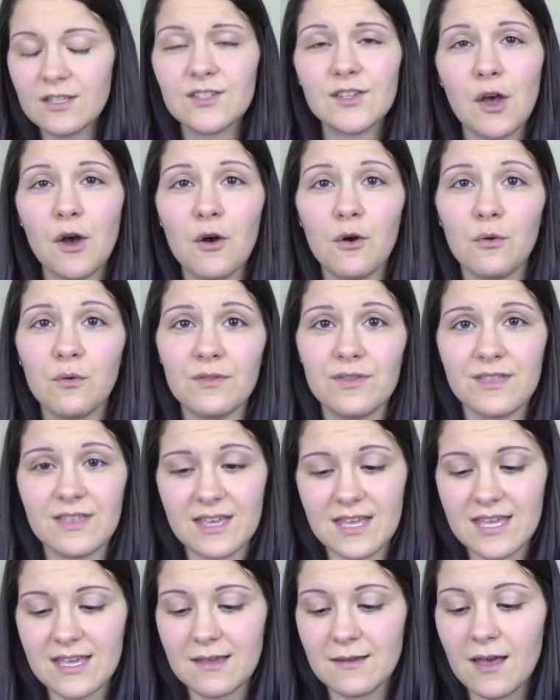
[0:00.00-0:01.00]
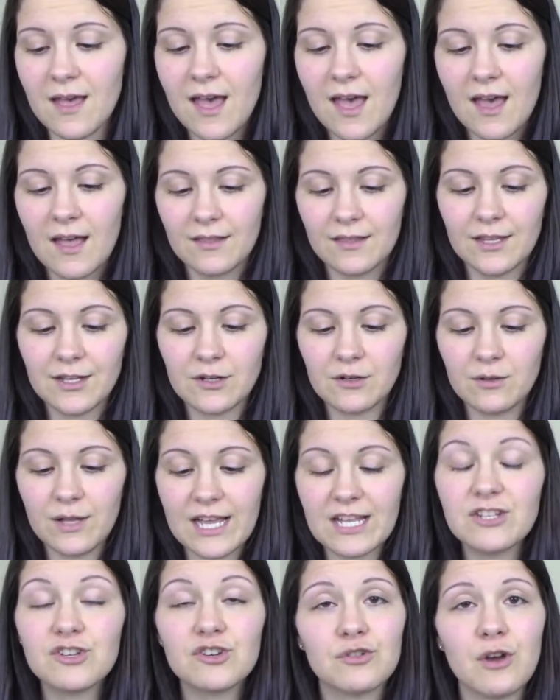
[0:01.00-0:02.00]
So the little
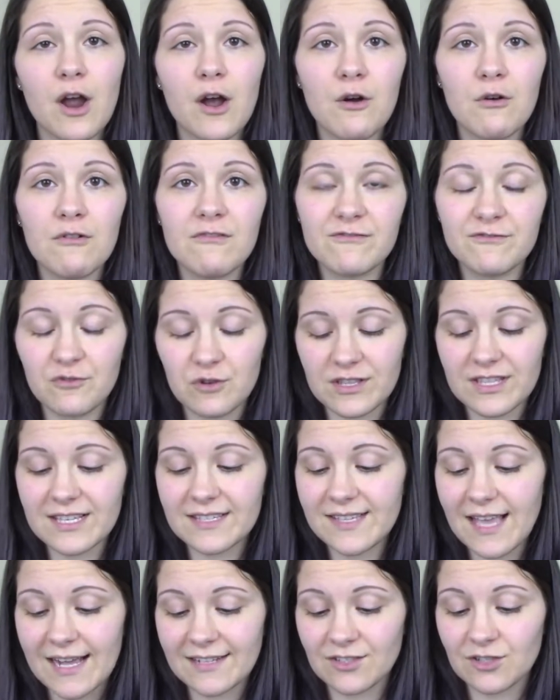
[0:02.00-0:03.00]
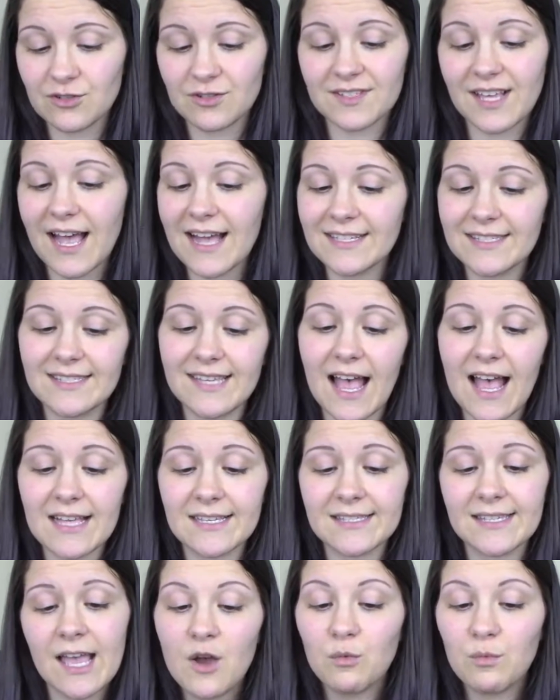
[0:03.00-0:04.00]
intro for this exercise says,